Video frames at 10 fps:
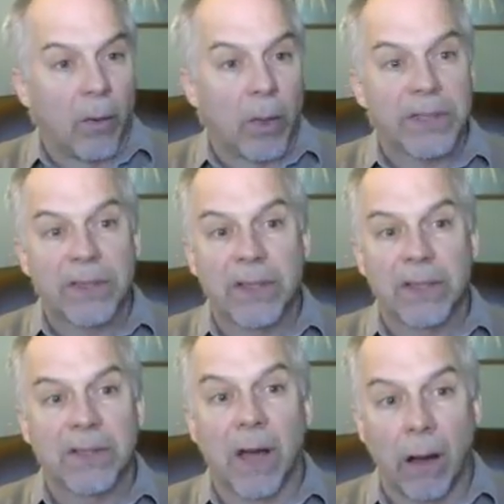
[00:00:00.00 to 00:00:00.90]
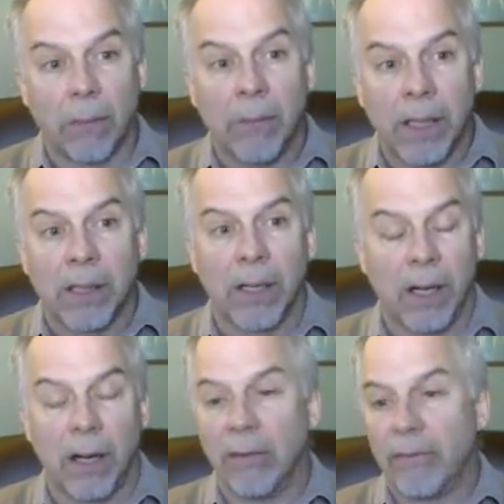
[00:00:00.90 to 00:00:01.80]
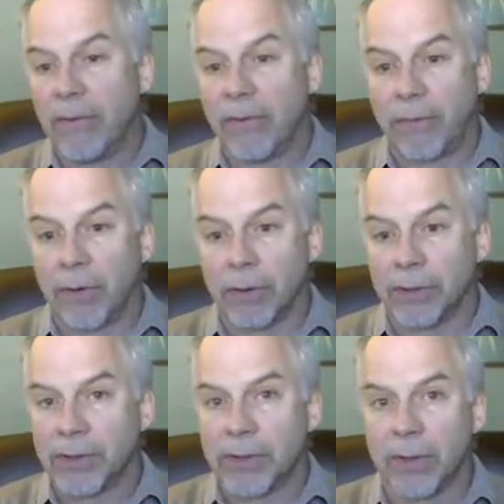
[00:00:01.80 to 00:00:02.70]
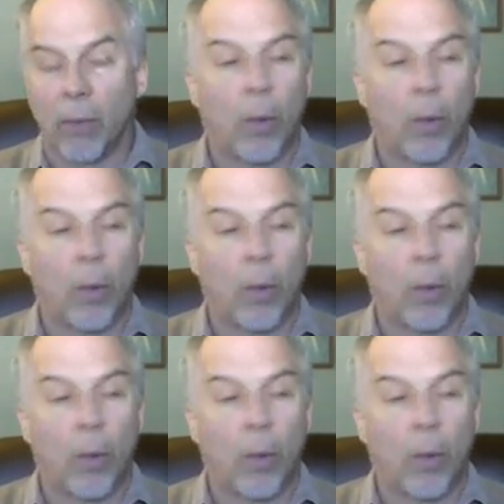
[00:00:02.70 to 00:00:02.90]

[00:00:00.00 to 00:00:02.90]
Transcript: what's the sum of the first